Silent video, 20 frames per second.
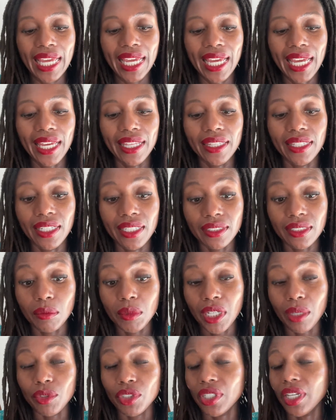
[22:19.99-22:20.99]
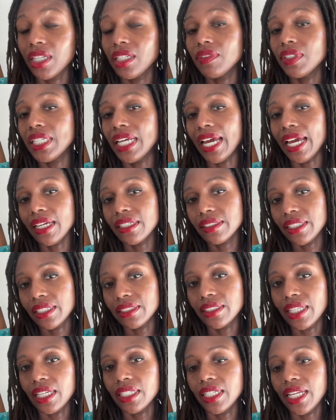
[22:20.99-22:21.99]
And then sometimes you can't even
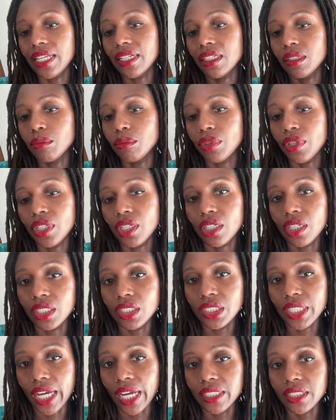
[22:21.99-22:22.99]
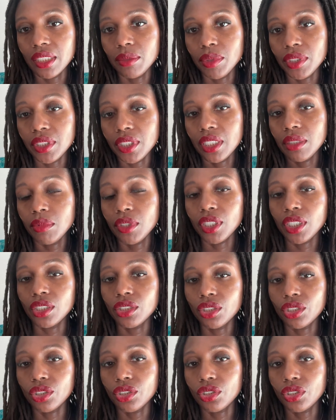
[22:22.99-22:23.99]
access that data and put it on ChatGPT because
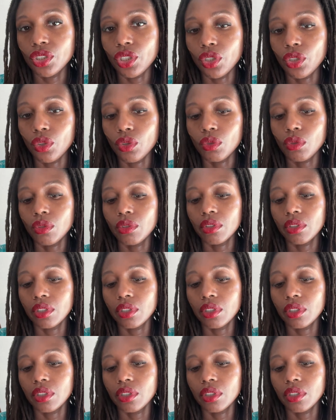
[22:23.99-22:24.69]
there's no